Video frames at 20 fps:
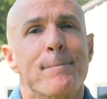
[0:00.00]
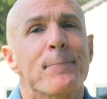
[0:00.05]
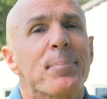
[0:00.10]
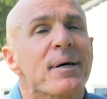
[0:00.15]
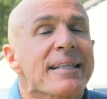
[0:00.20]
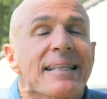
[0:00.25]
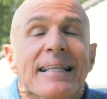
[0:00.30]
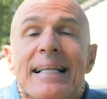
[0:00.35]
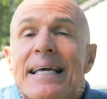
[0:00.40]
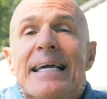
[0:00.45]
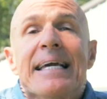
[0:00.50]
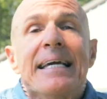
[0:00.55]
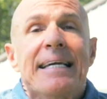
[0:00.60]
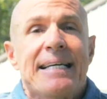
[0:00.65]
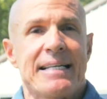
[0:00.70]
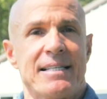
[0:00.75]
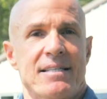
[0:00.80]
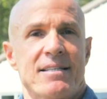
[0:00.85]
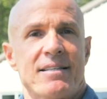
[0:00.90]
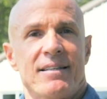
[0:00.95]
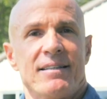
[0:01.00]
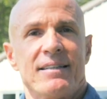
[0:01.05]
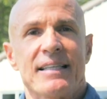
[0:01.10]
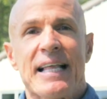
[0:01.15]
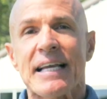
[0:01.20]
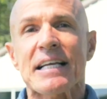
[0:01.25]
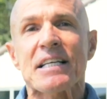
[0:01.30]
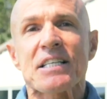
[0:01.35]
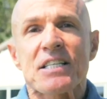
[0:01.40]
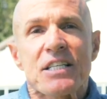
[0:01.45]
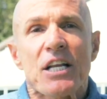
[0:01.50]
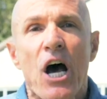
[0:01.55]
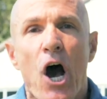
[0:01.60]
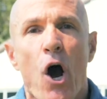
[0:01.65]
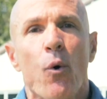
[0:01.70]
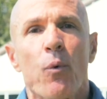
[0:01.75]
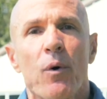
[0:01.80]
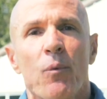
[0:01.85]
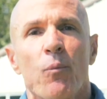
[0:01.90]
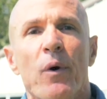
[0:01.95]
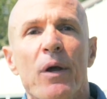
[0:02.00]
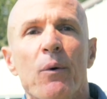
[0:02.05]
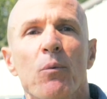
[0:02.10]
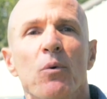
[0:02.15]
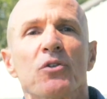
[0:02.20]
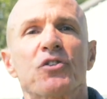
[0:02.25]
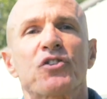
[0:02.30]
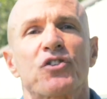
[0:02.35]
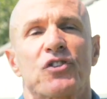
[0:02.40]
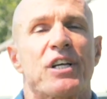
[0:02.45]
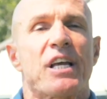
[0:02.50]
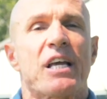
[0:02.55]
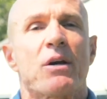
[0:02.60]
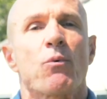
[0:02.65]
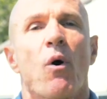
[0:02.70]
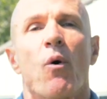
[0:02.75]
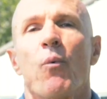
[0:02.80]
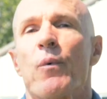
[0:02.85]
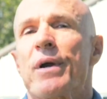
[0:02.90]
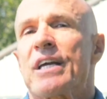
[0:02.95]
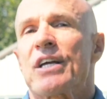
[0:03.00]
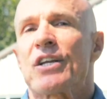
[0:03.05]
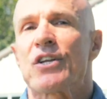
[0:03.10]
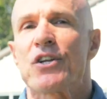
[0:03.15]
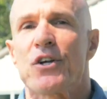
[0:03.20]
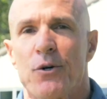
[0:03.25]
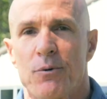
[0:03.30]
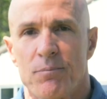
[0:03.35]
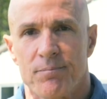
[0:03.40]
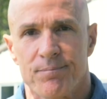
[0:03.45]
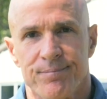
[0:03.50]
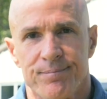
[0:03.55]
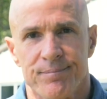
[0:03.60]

please let us know and we will see what we can do.